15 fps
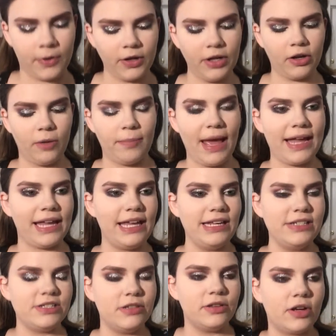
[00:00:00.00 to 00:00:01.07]
gonna go back
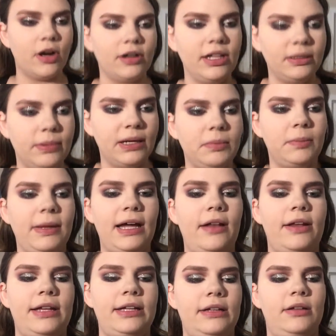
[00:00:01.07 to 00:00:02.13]
into the Carly Bible
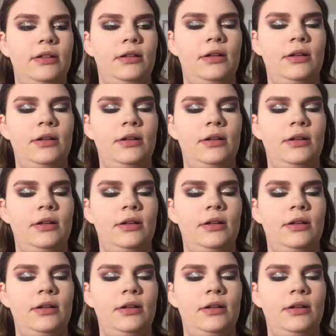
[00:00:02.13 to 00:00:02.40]
palette.